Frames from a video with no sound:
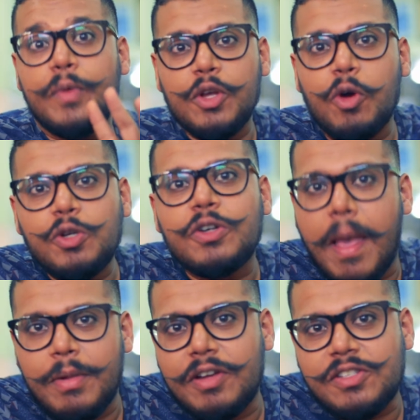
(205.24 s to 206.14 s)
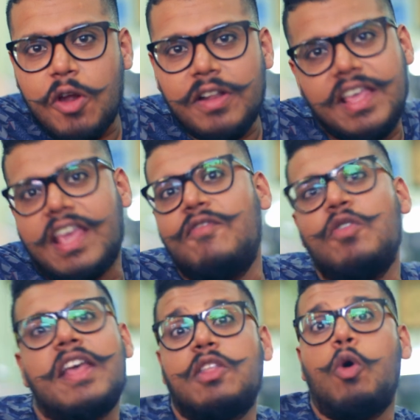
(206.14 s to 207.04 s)
So when you go to a Tamil restaurant, they give
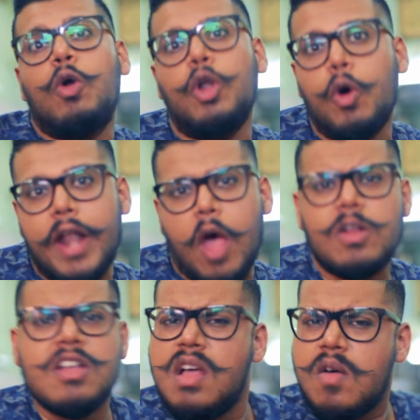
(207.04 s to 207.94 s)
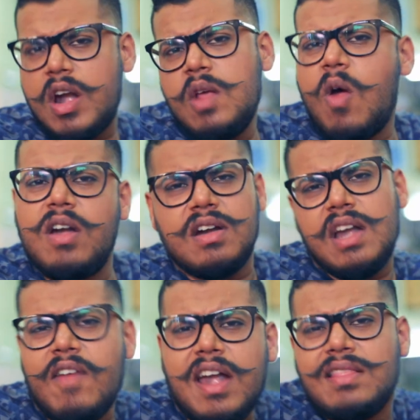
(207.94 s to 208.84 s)
you like a whole lowdown. What do you want?
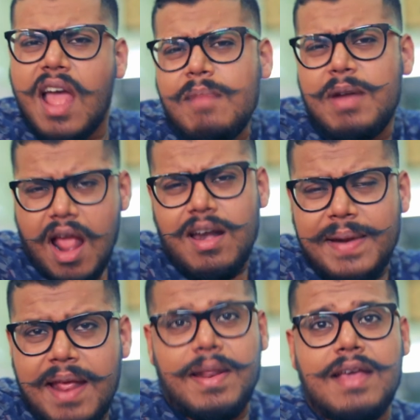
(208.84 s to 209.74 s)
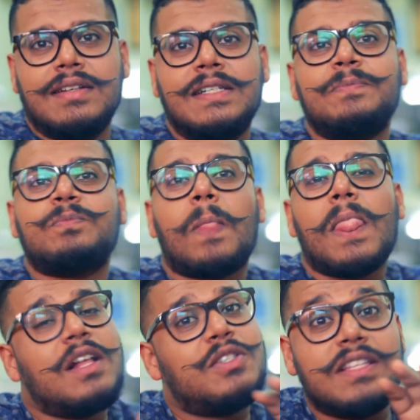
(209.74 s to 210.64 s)
Idli, what did that?
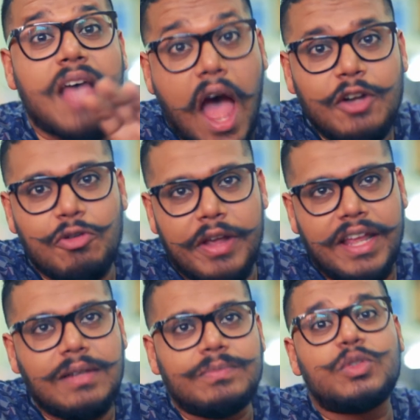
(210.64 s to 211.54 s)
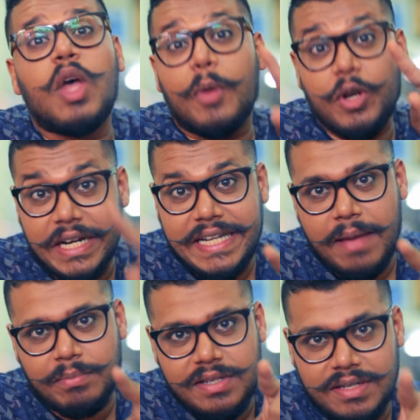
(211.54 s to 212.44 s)
So it's hard to read, so I'm going to
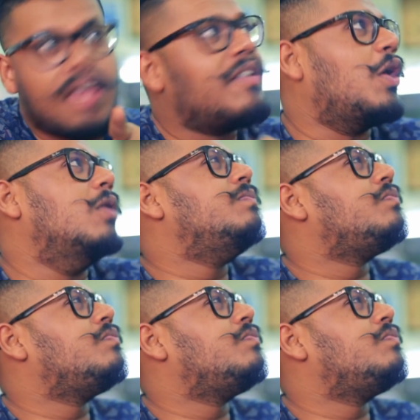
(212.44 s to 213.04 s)
attempt. Here we go.